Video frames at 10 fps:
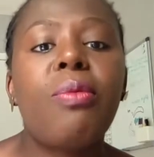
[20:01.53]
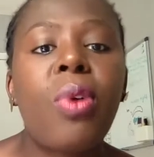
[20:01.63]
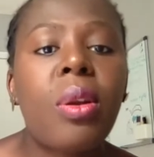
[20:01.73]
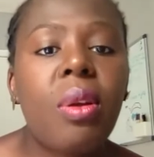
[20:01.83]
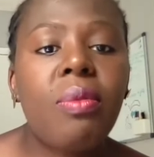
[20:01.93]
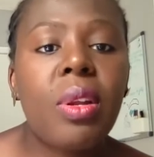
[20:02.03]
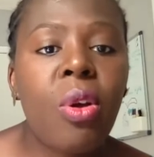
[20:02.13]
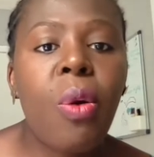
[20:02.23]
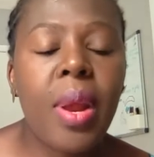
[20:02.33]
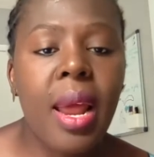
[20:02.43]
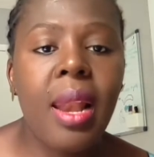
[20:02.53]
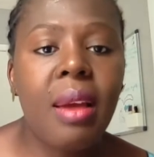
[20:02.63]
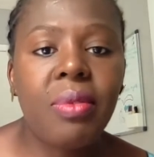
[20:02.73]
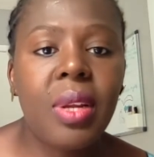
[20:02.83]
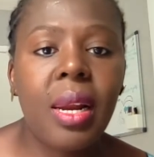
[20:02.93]
in front of the door when I
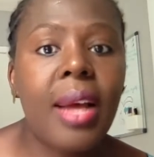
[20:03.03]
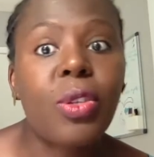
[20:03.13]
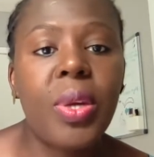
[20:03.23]
left the class